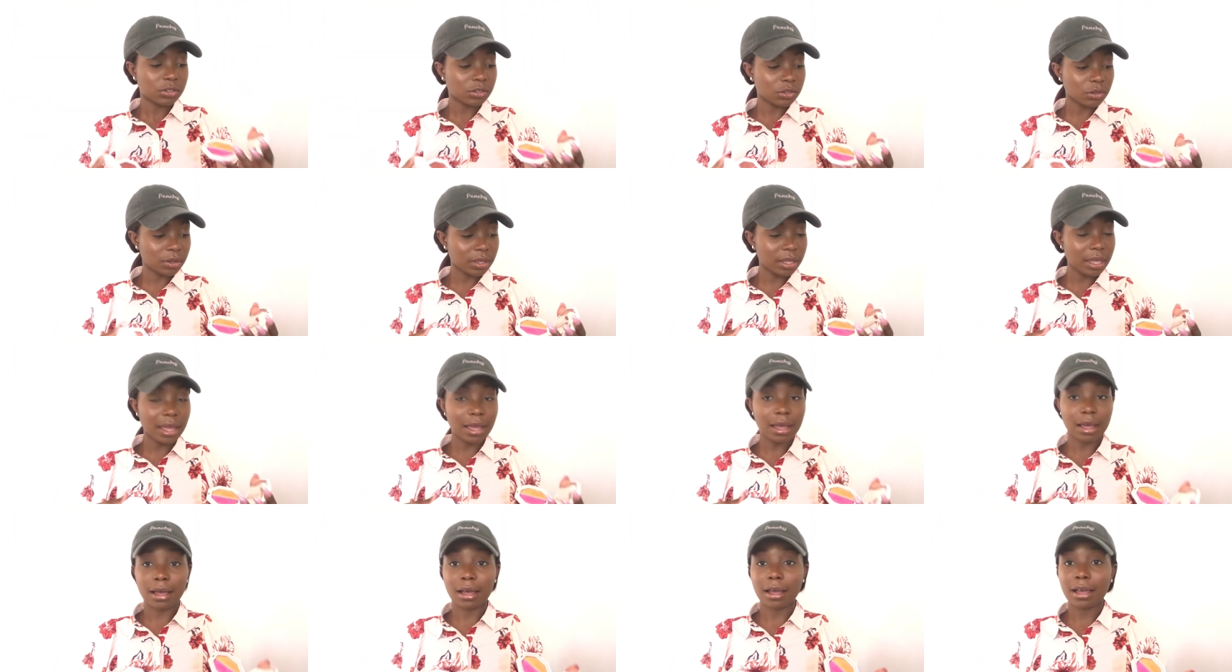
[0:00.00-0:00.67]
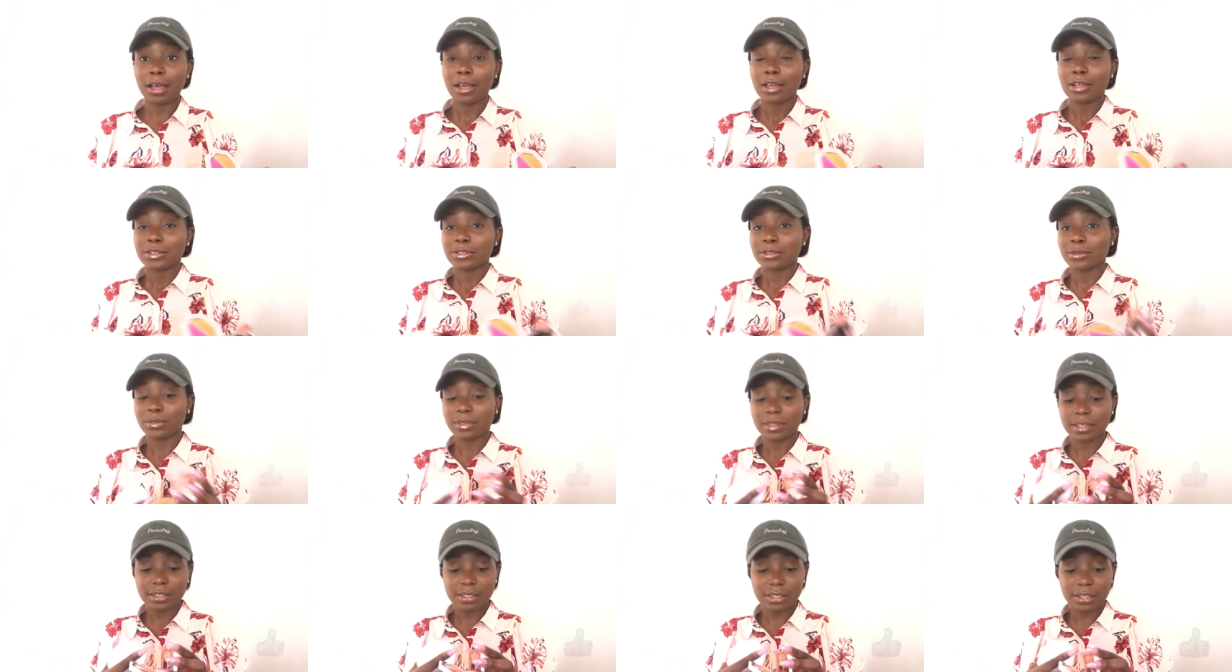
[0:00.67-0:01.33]
So yeah,
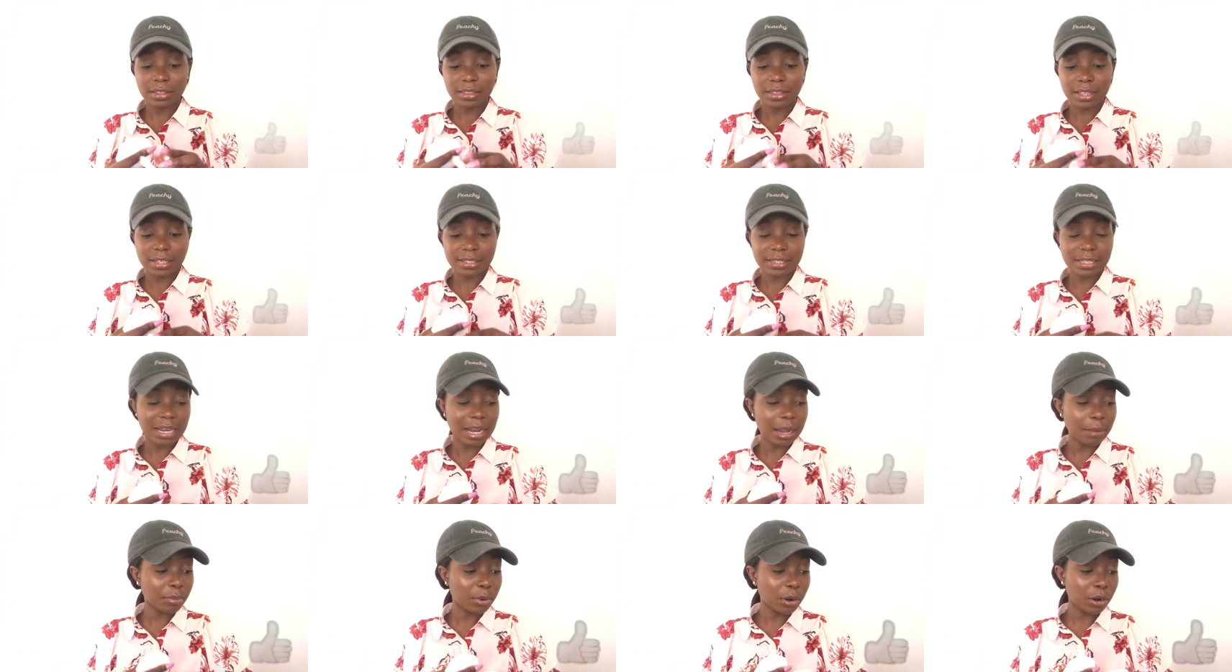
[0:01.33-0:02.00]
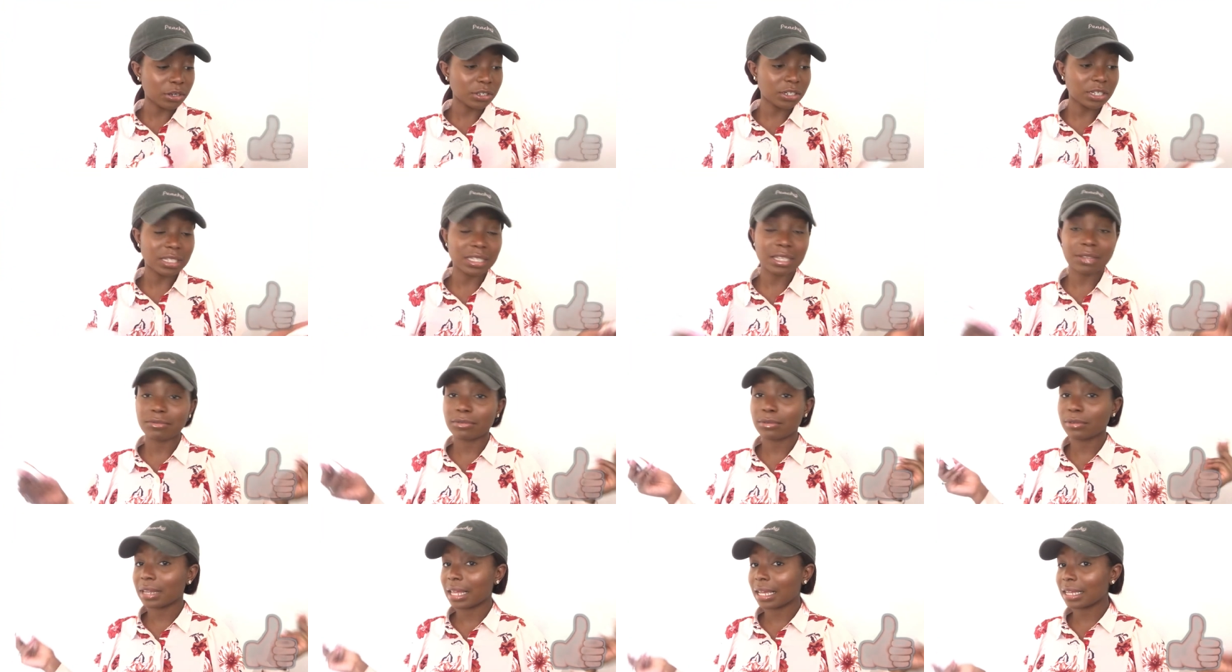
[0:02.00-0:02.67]
so these are the things that I purchased.
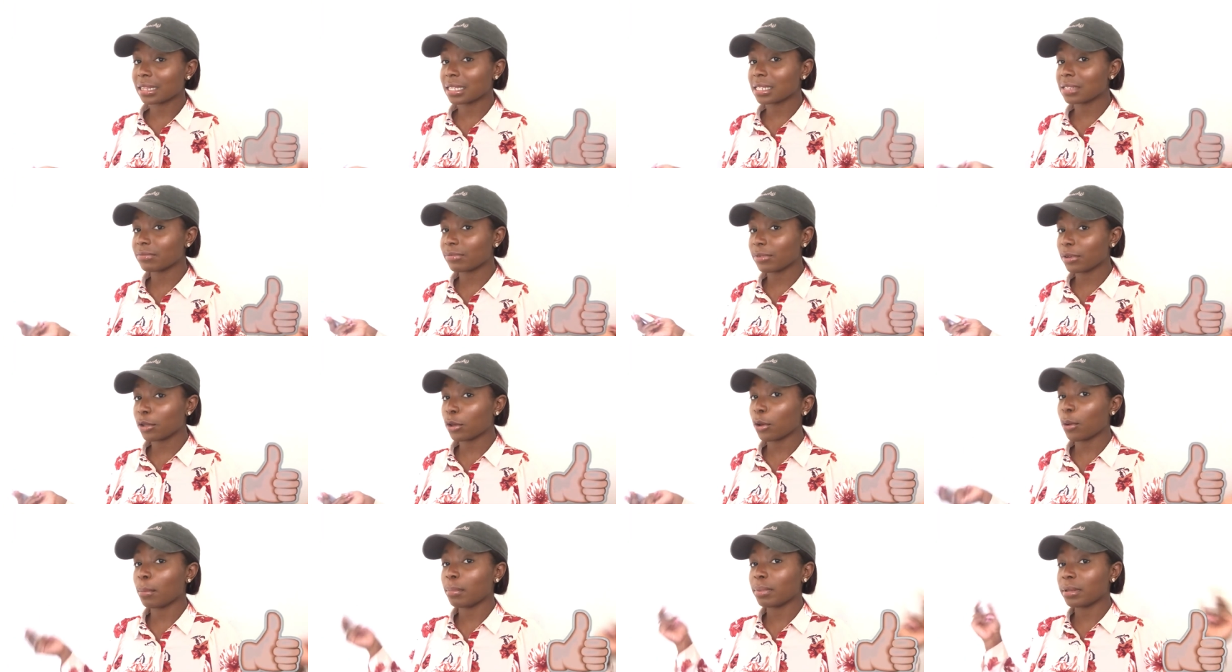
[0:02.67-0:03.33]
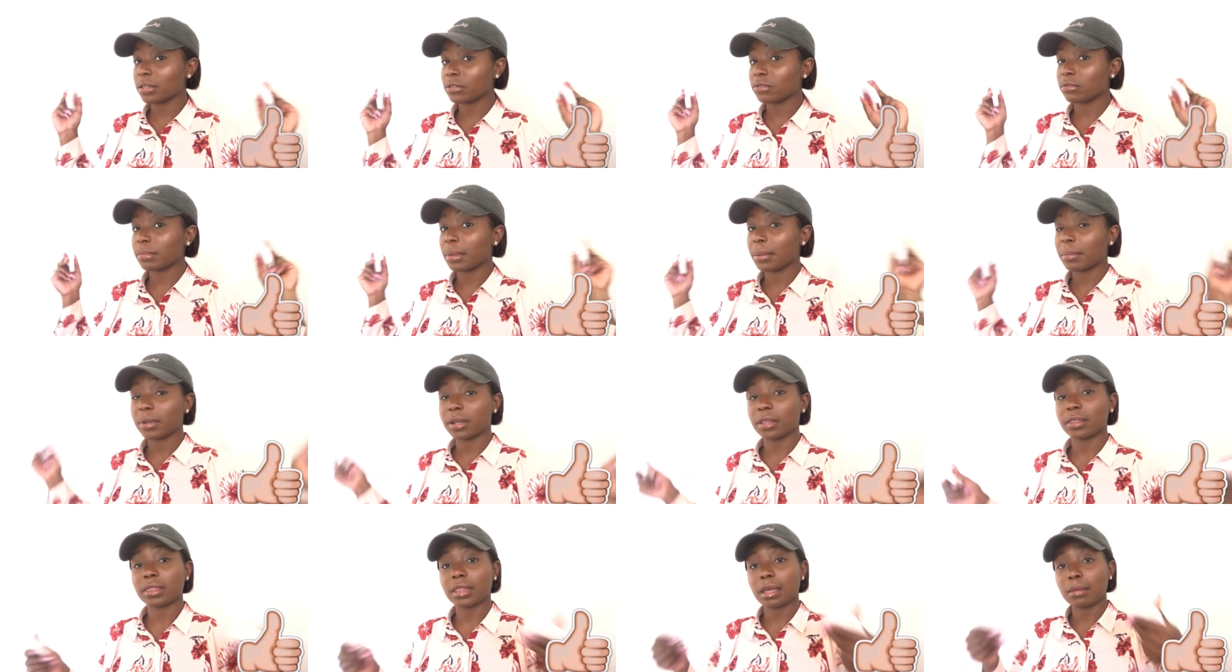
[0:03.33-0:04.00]
If you like this video, please
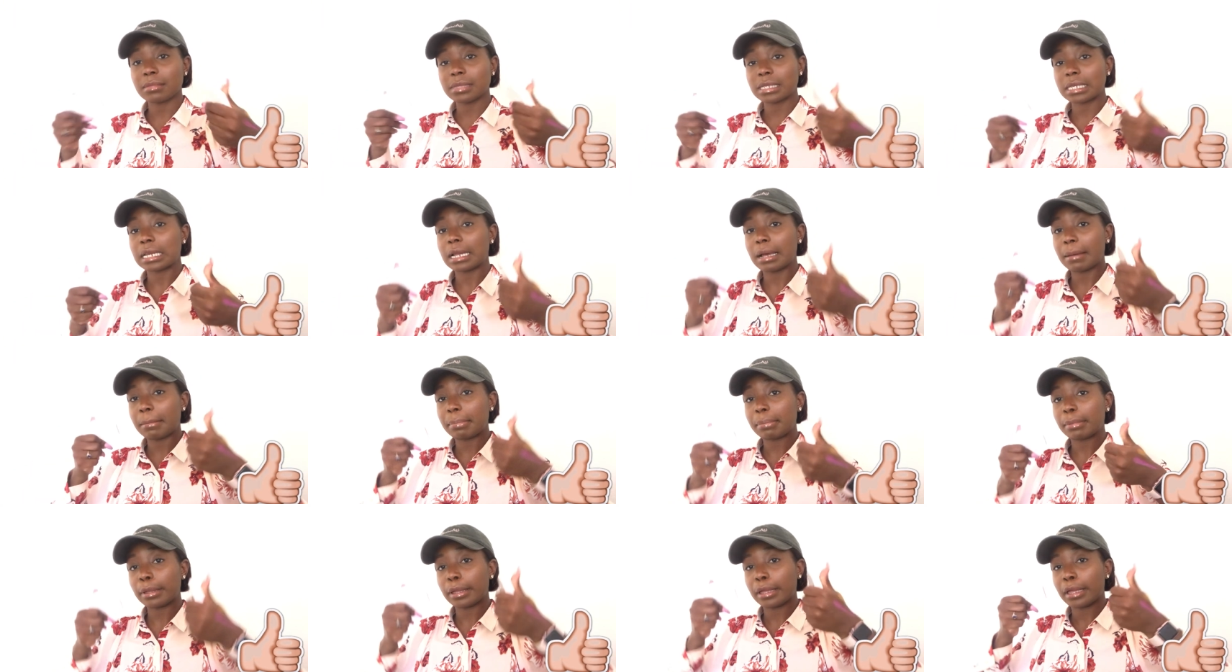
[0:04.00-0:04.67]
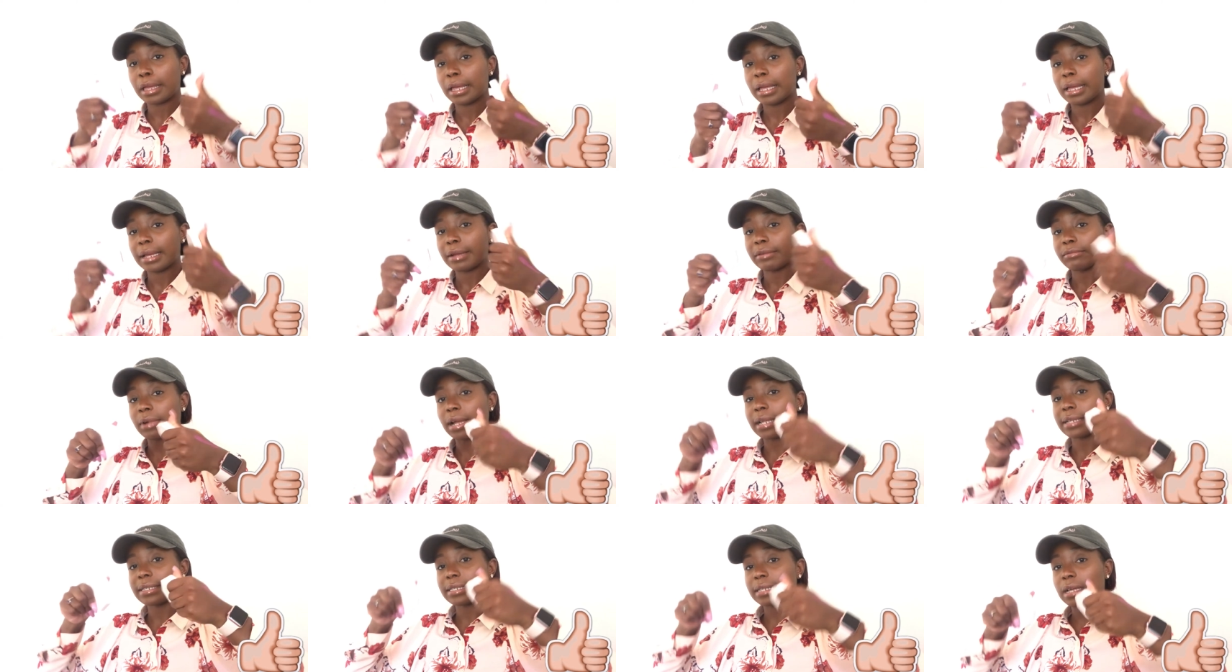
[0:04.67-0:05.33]
remember to thumbs it up.
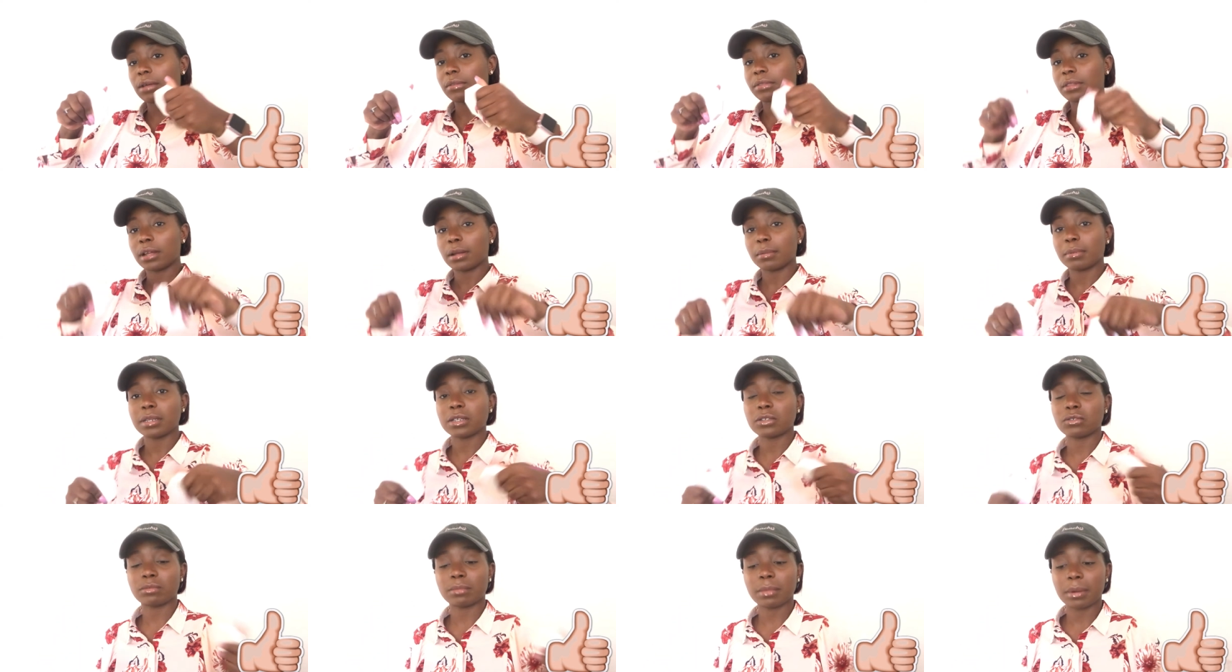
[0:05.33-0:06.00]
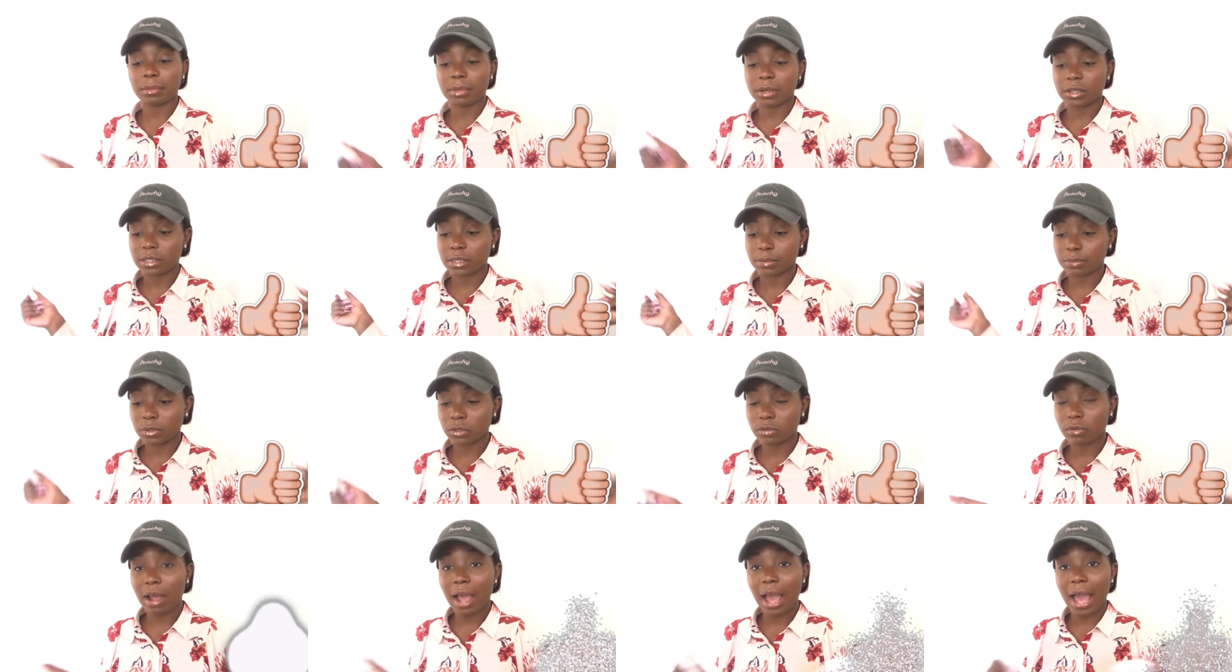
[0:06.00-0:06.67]
right down there. Please remember to
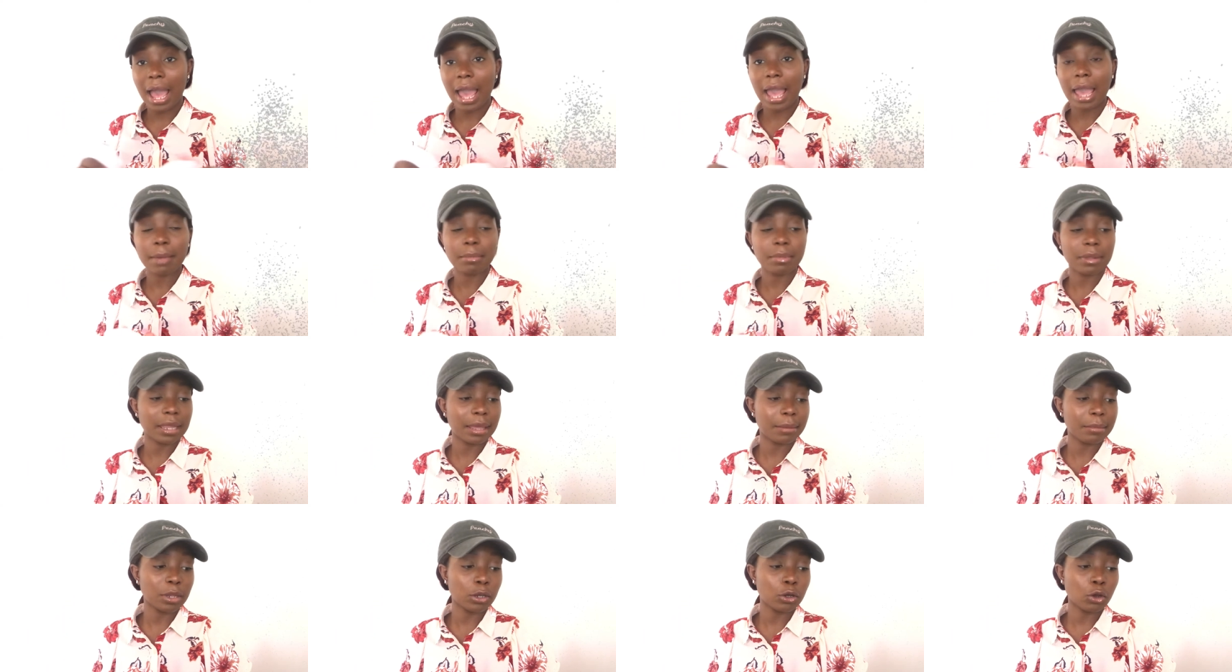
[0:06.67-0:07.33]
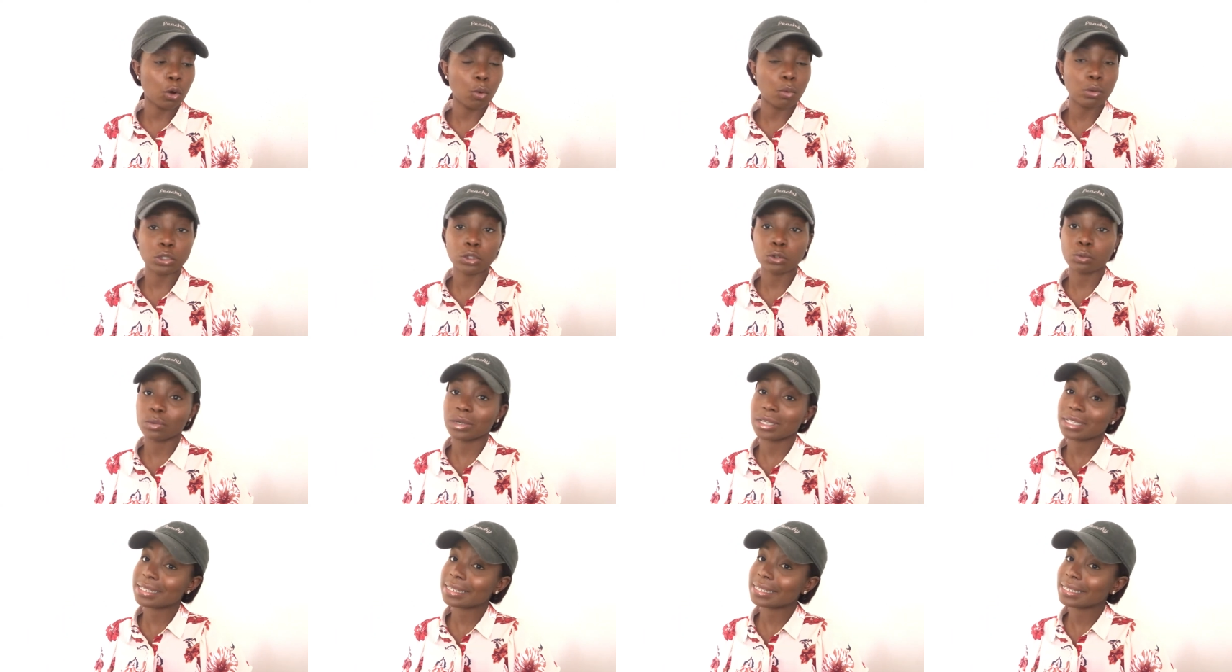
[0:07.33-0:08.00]
subscribe and let me know what you
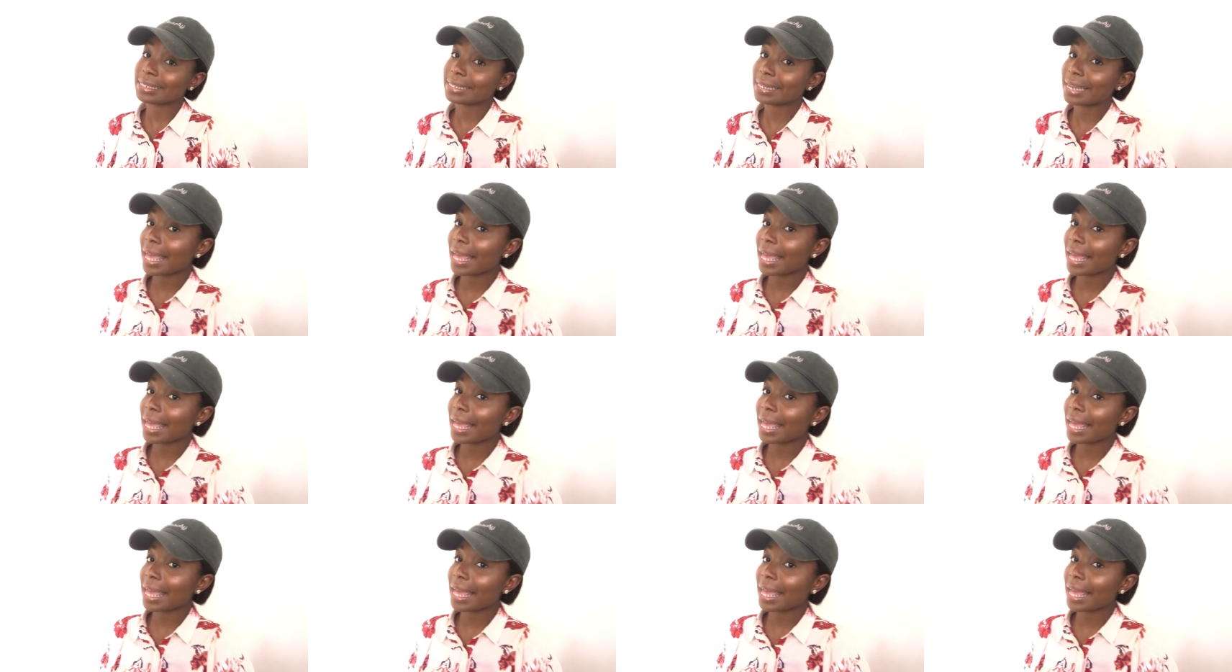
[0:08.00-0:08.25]
want to see